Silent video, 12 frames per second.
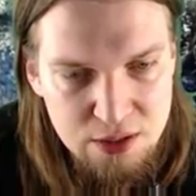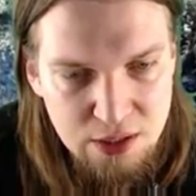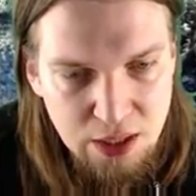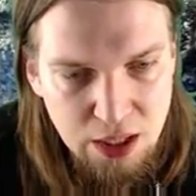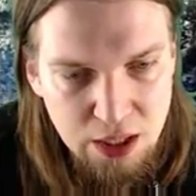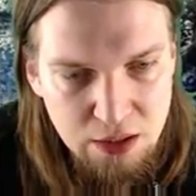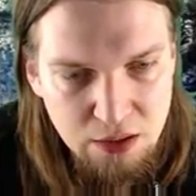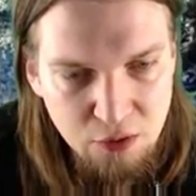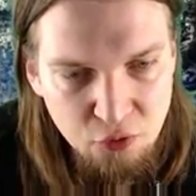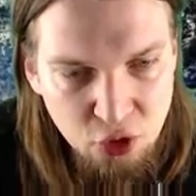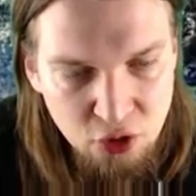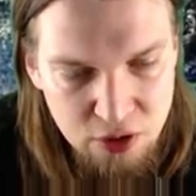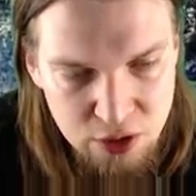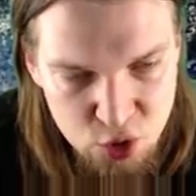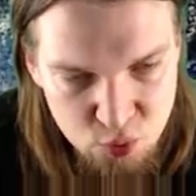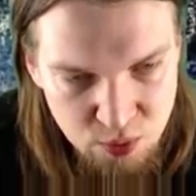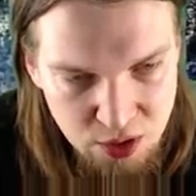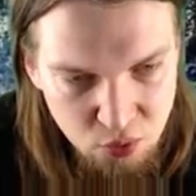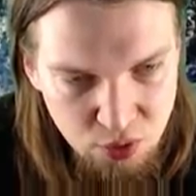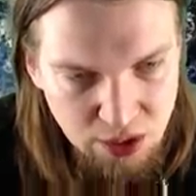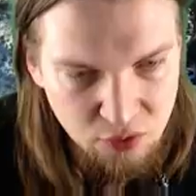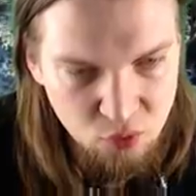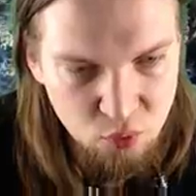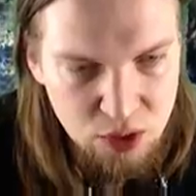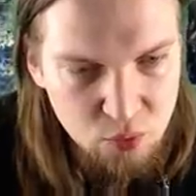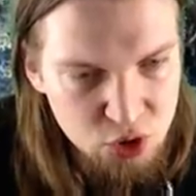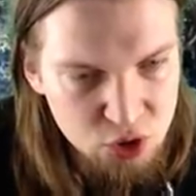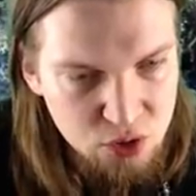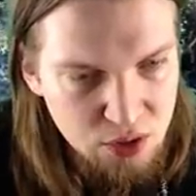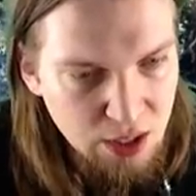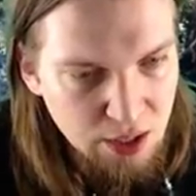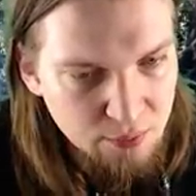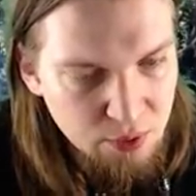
and give her the spear rank three, which uh,